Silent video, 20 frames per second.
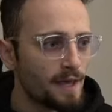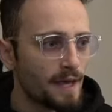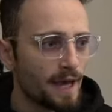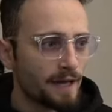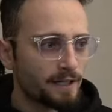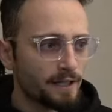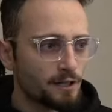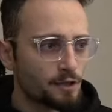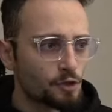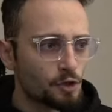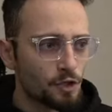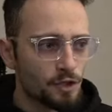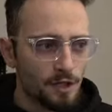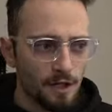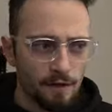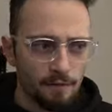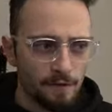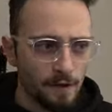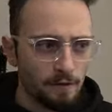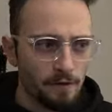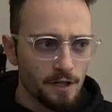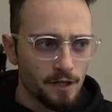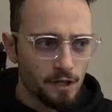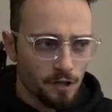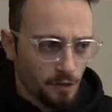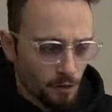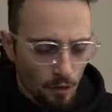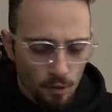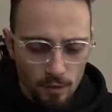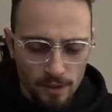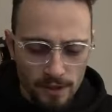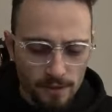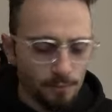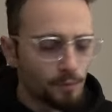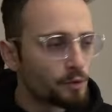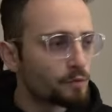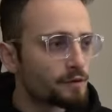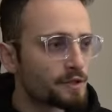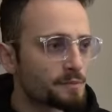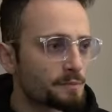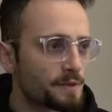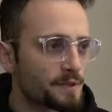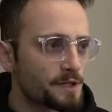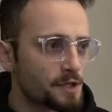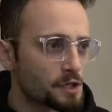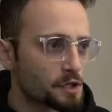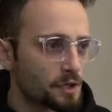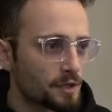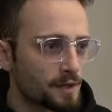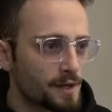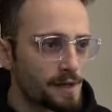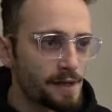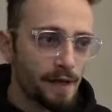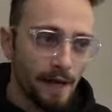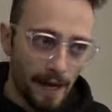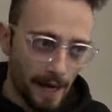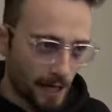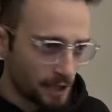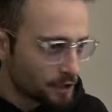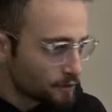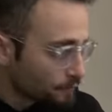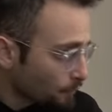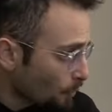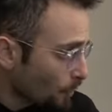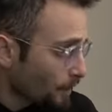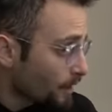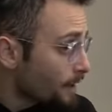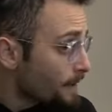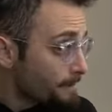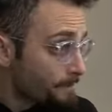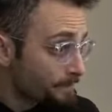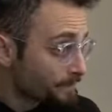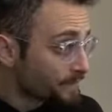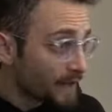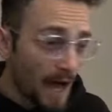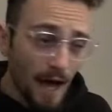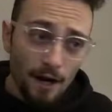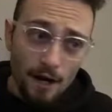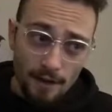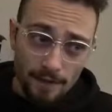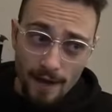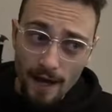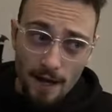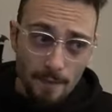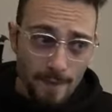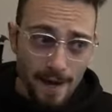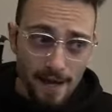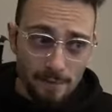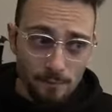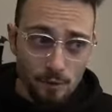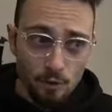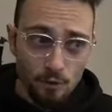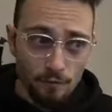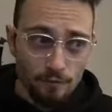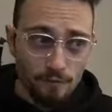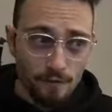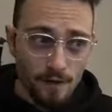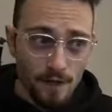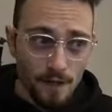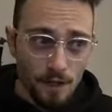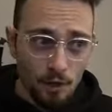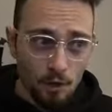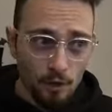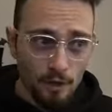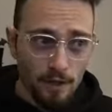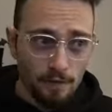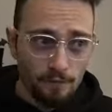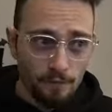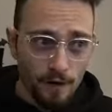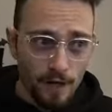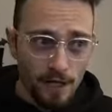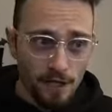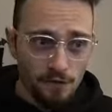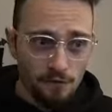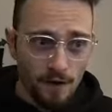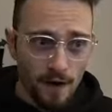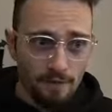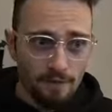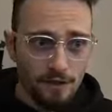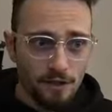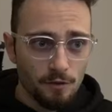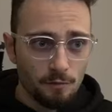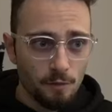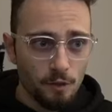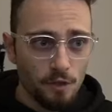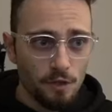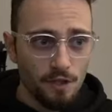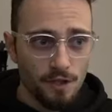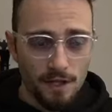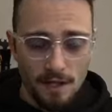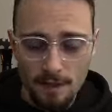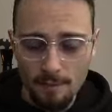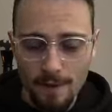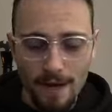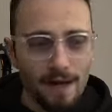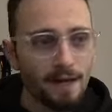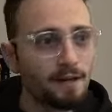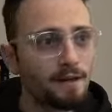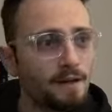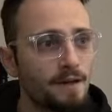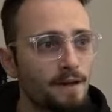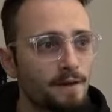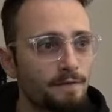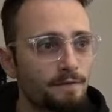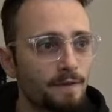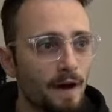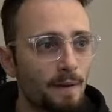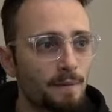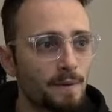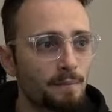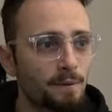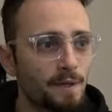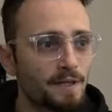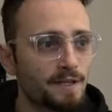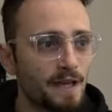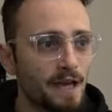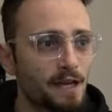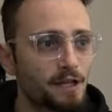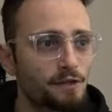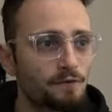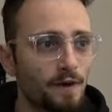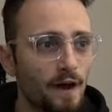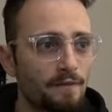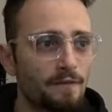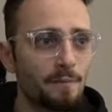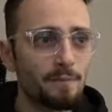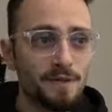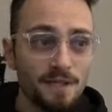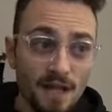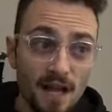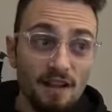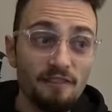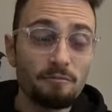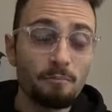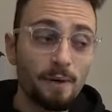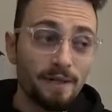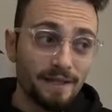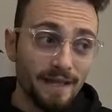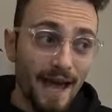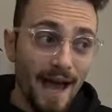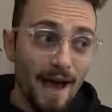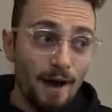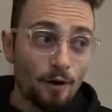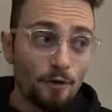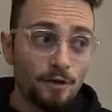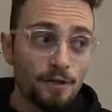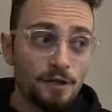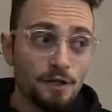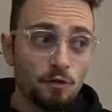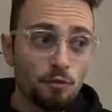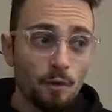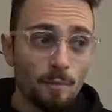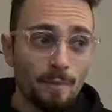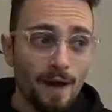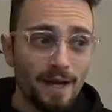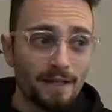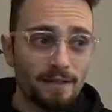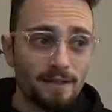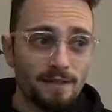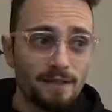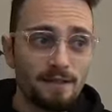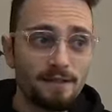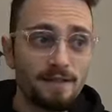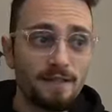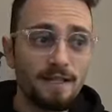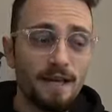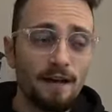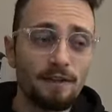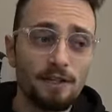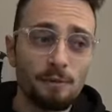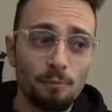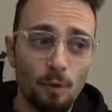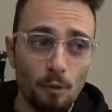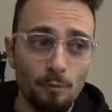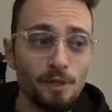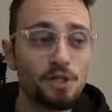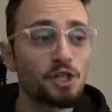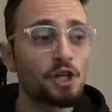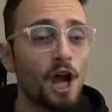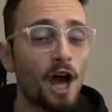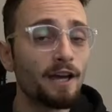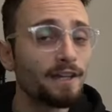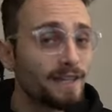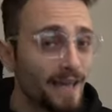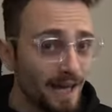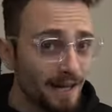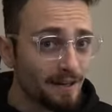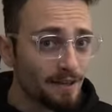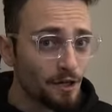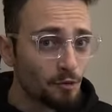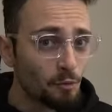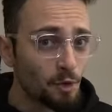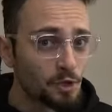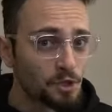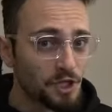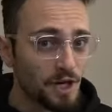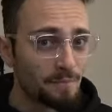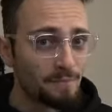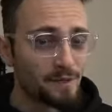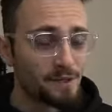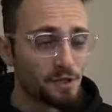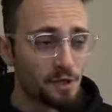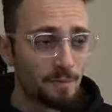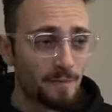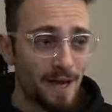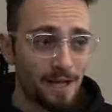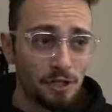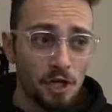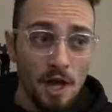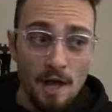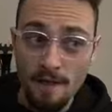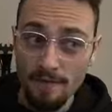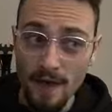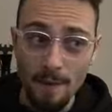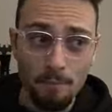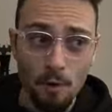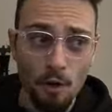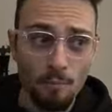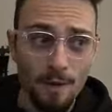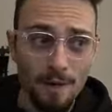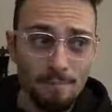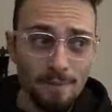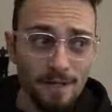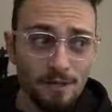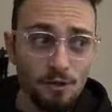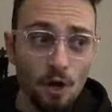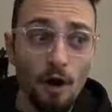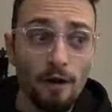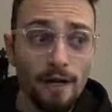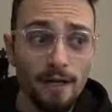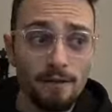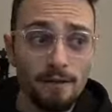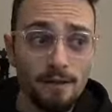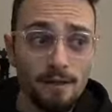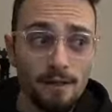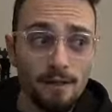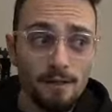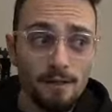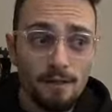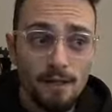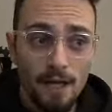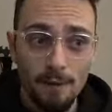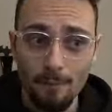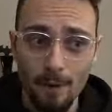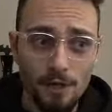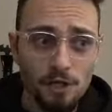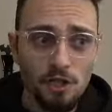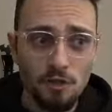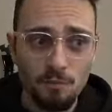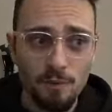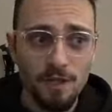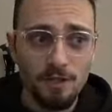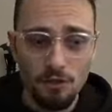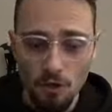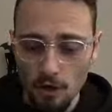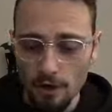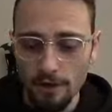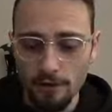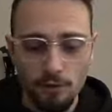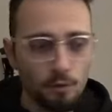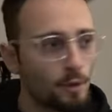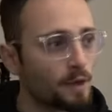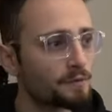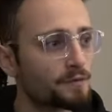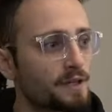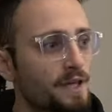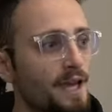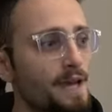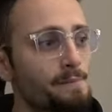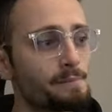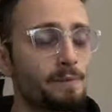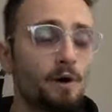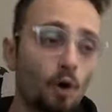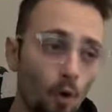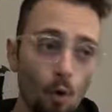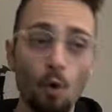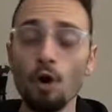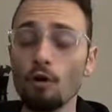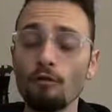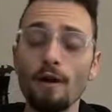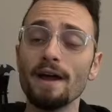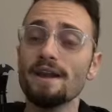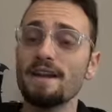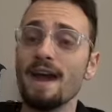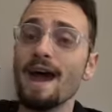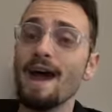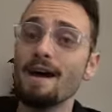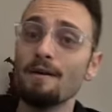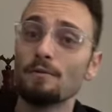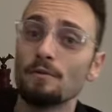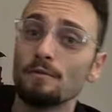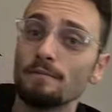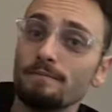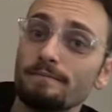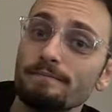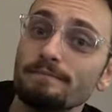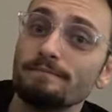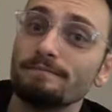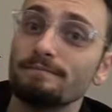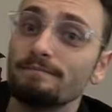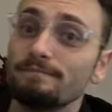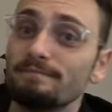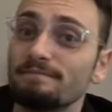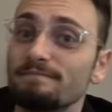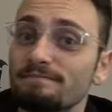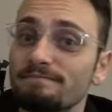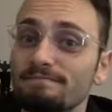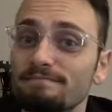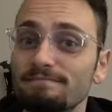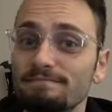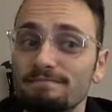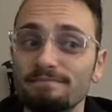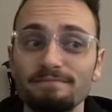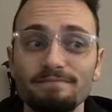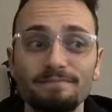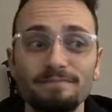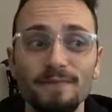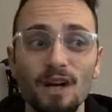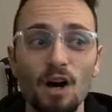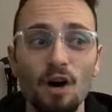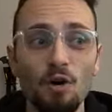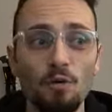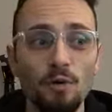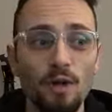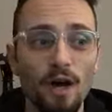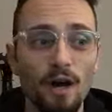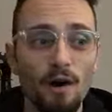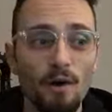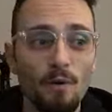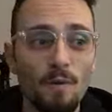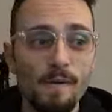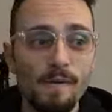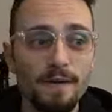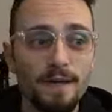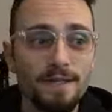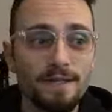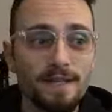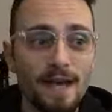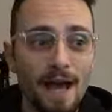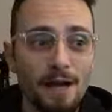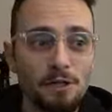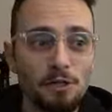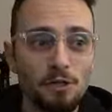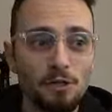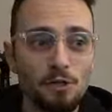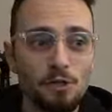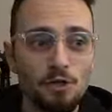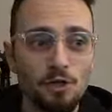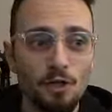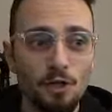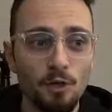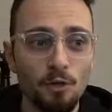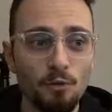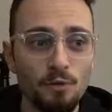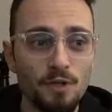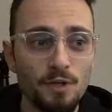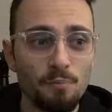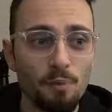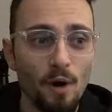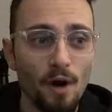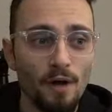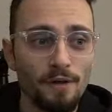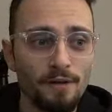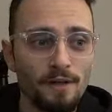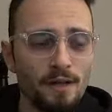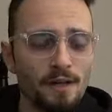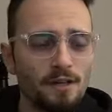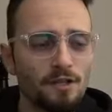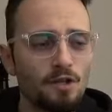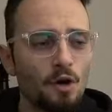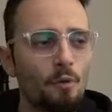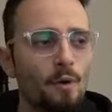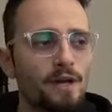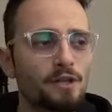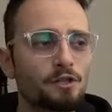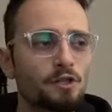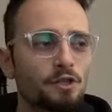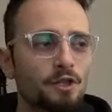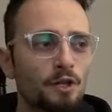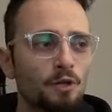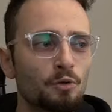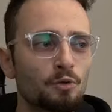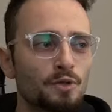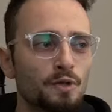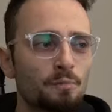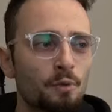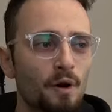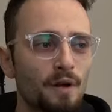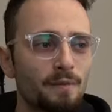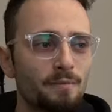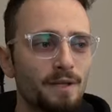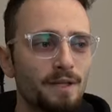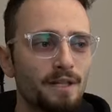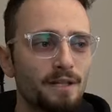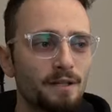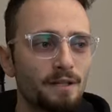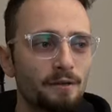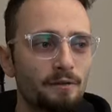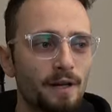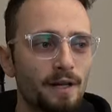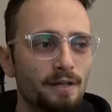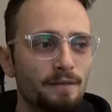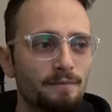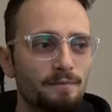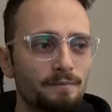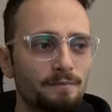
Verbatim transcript: and he's just going to very slowly improve his position. H four. Not a, not a bad move. Looking for H five and to push the king back. Fabi plays H five himself, but now this is what Magnus did to Ian Nepomniachtchi again in their World Championship match. That pawn might be a target. It might just be a target throughout the game. Or right now! Oh no. Is he actually just going to lose the pawn? There's no way he's just going to lose the pawn immediately, right?